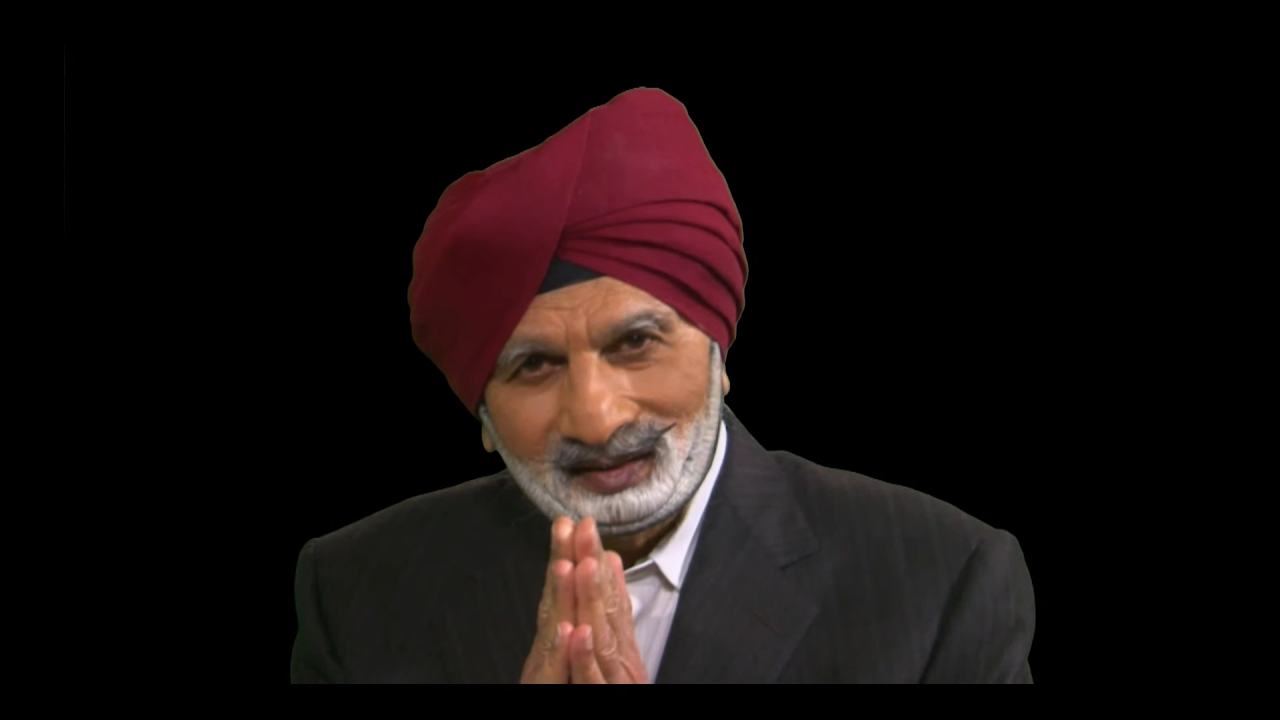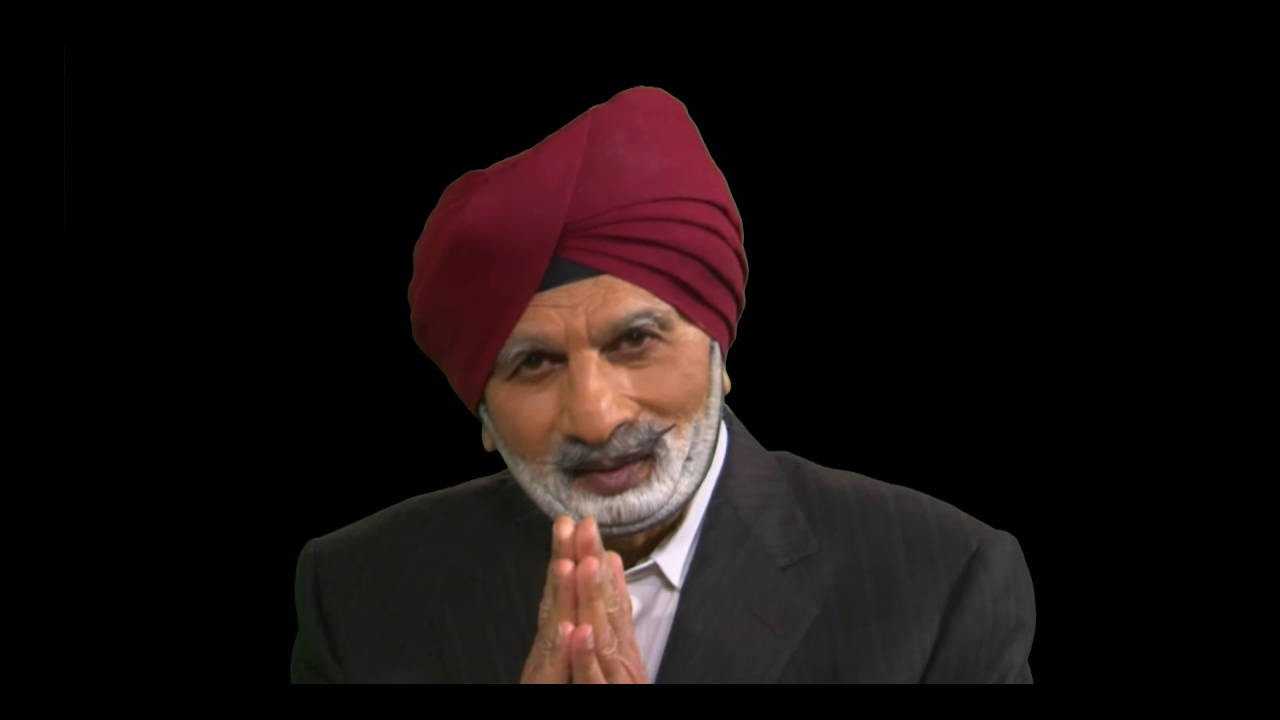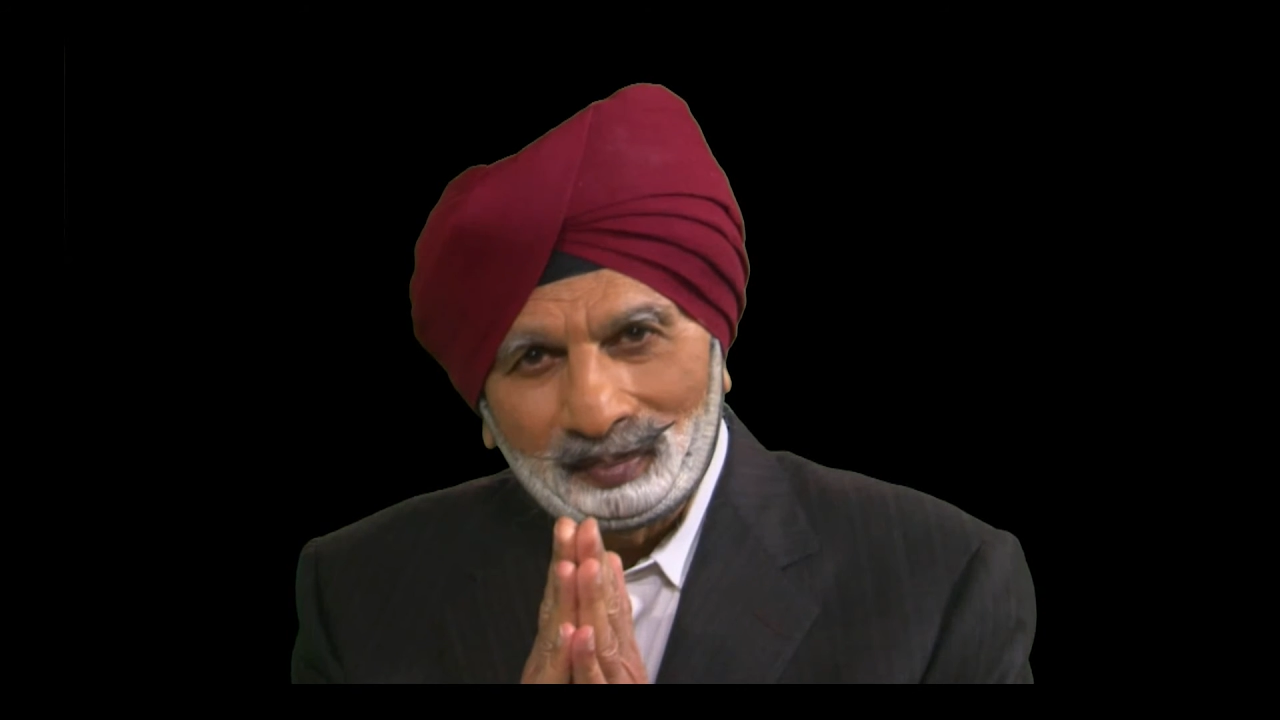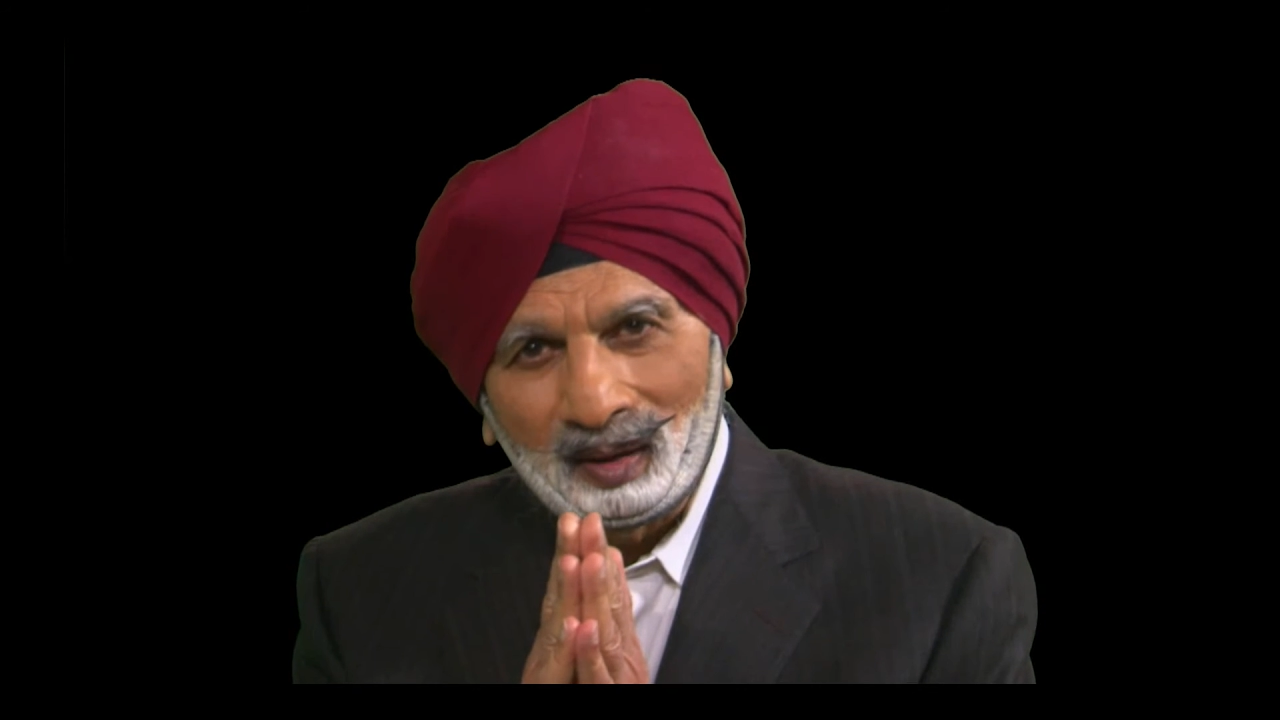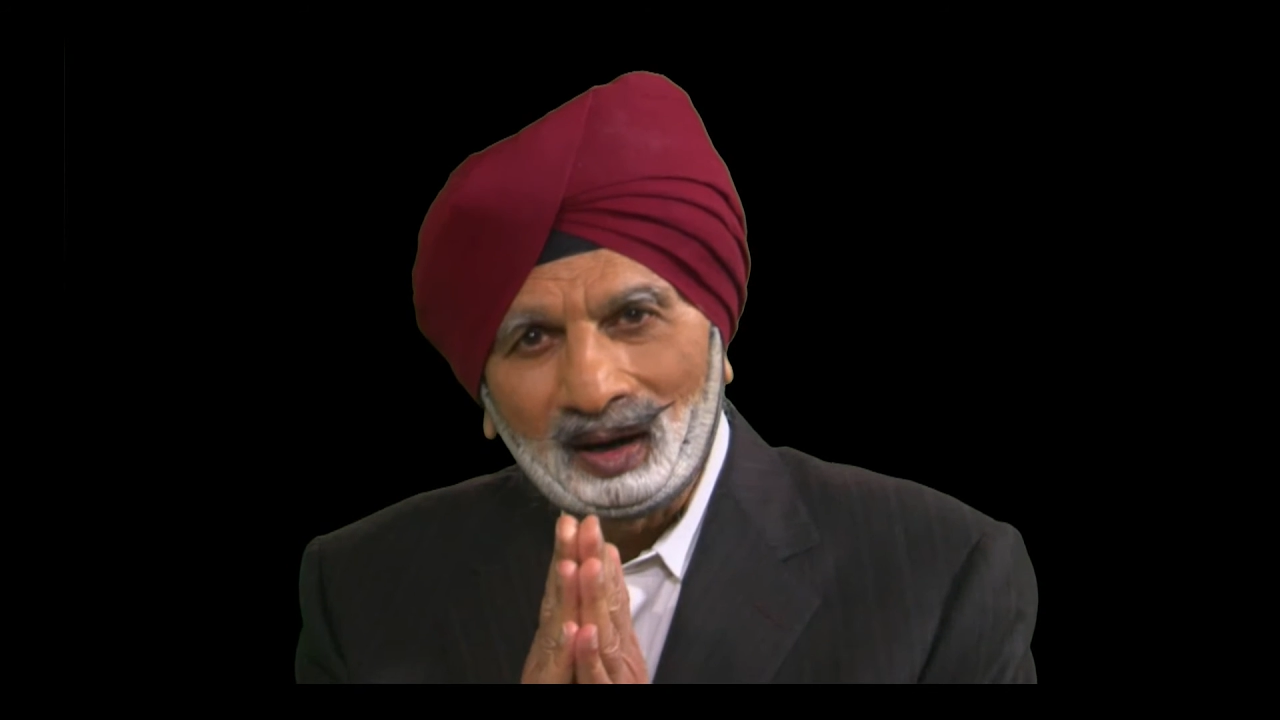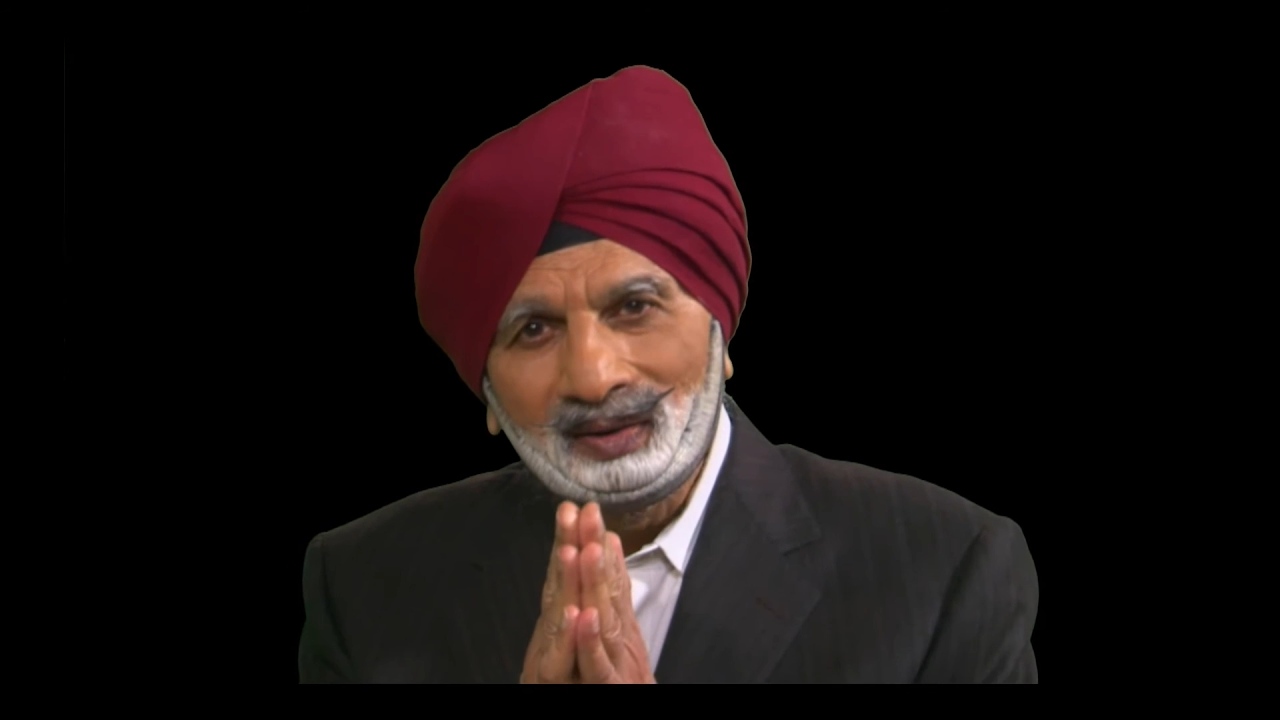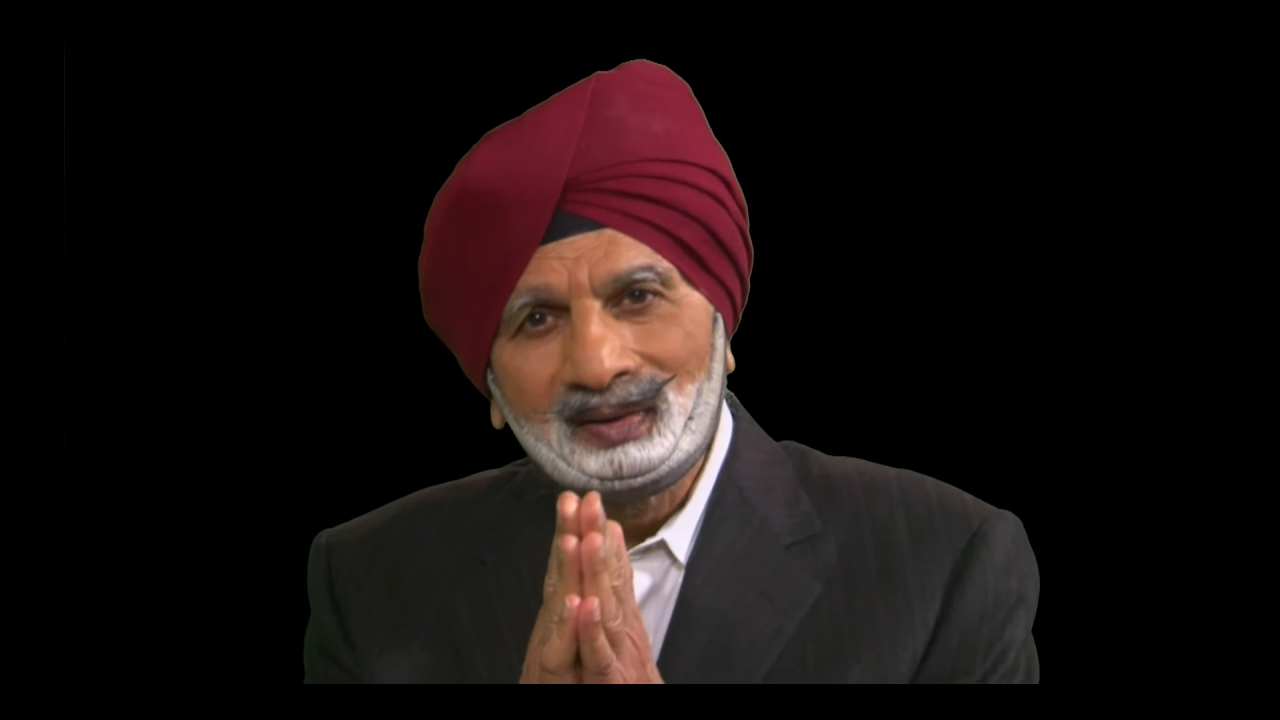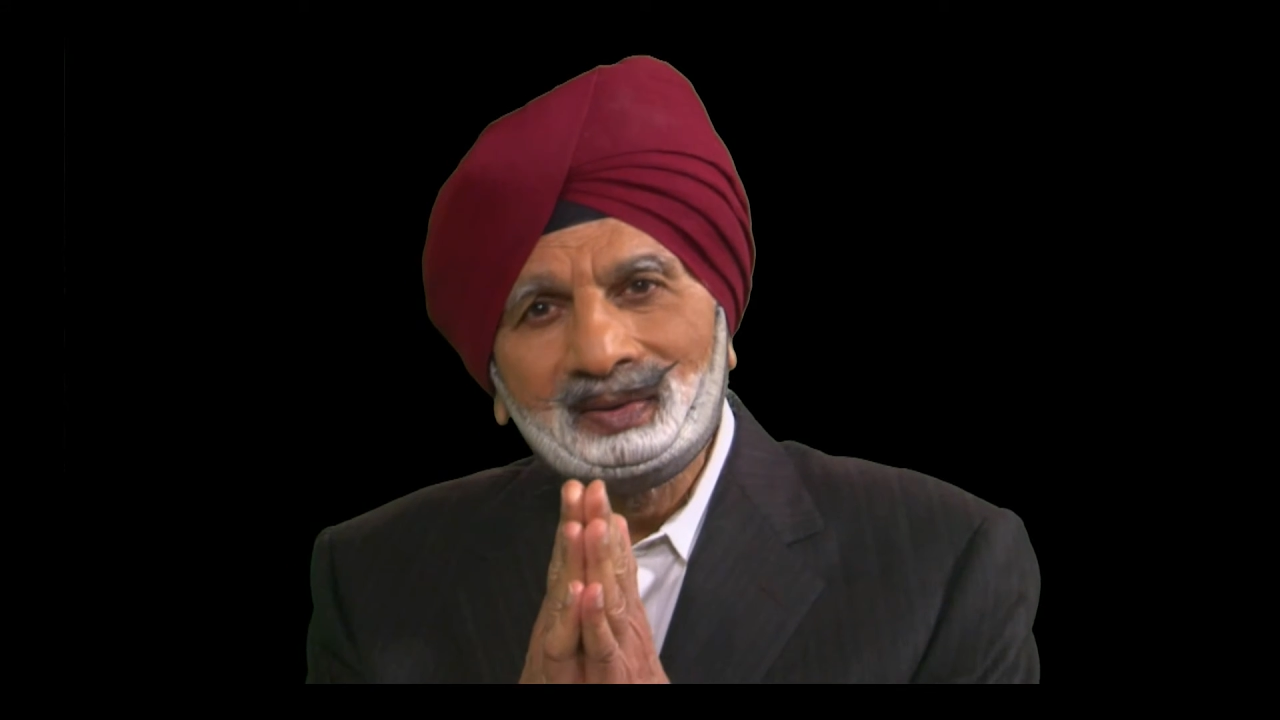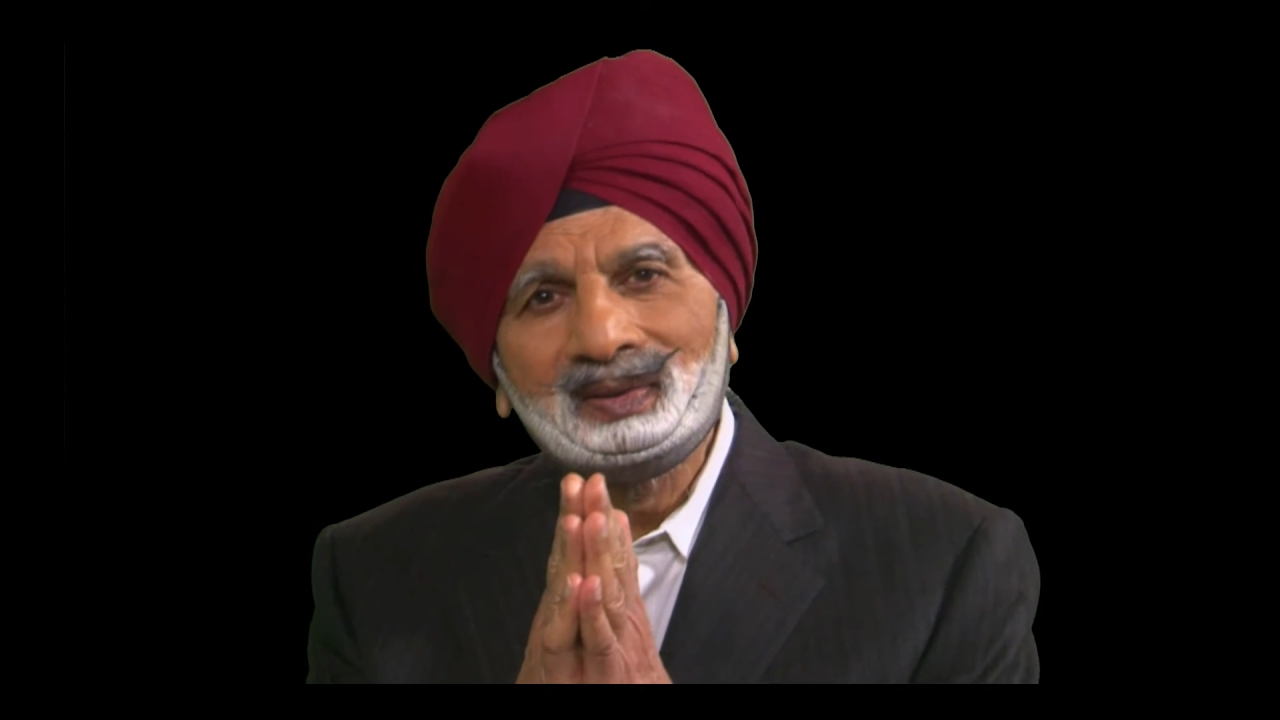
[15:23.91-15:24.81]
The power